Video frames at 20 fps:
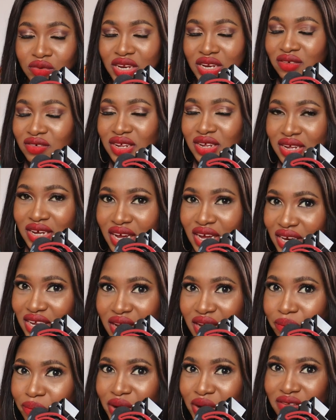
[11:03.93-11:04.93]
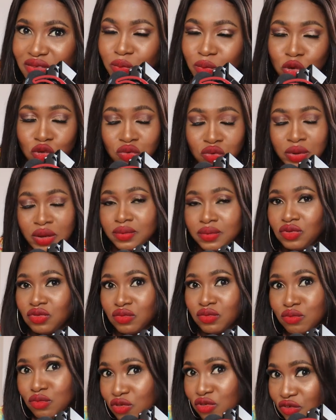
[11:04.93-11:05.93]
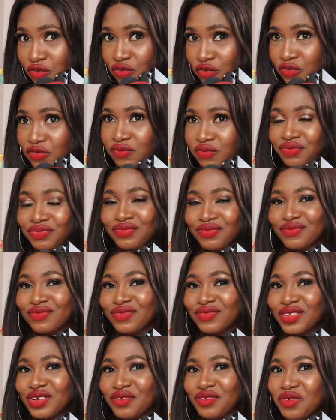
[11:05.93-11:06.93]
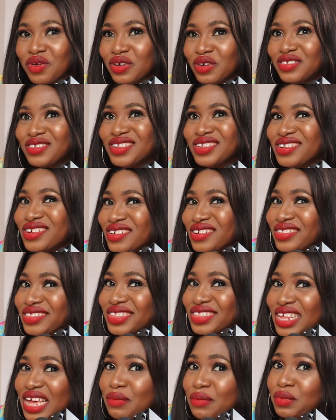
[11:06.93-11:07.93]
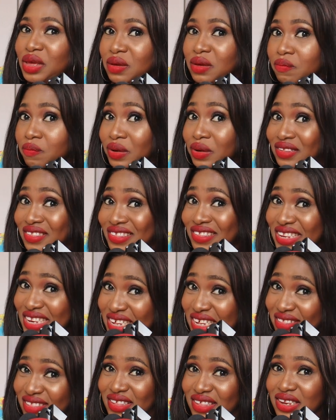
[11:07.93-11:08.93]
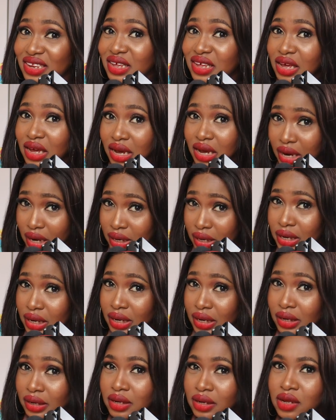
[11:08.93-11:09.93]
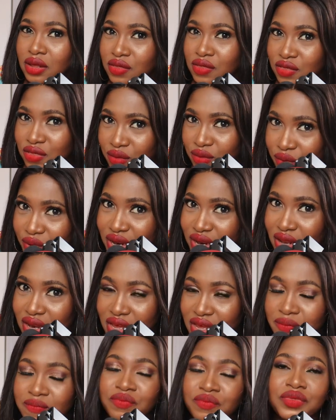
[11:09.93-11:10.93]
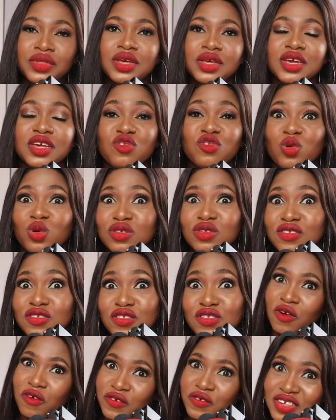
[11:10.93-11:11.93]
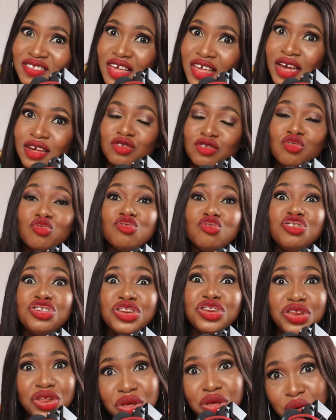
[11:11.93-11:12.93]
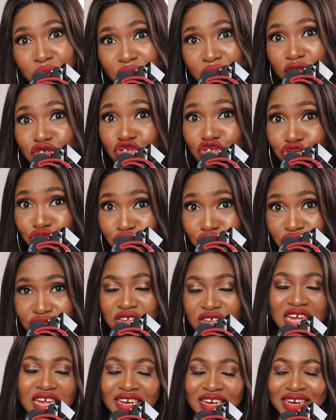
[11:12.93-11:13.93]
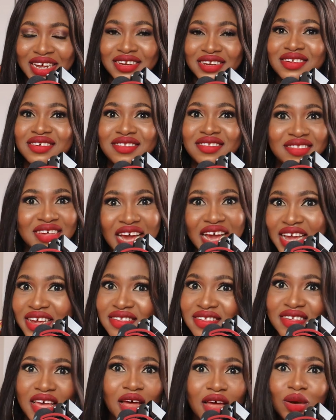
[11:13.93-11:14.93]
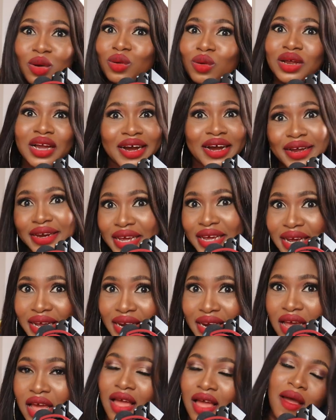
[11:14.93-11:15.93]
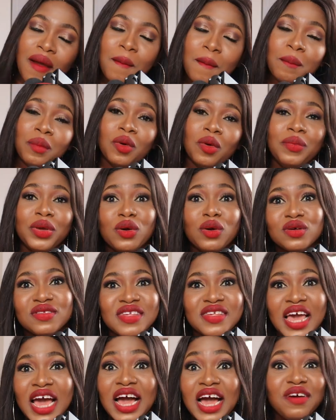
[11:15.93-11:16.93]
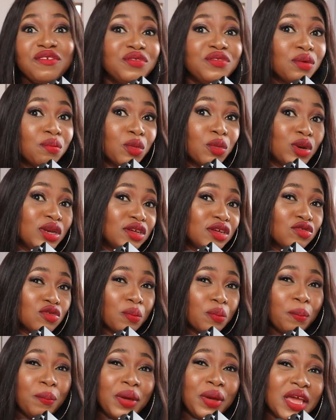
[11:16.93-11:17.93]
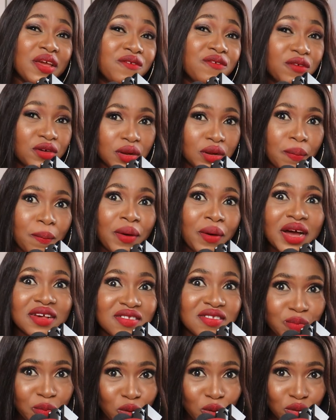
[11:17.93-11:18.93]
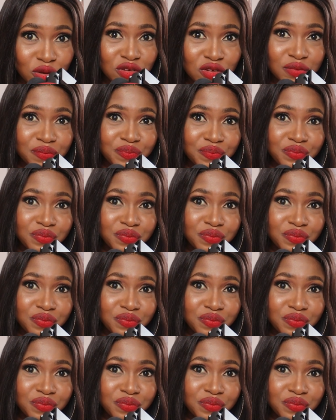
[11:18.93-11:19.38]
were doing the ghanaian passport to be able to move was not them impersonating Ghanaian directly. It was officers who knew the truth that these guys are not Ghanaian, but because they have the money to pay for the passport,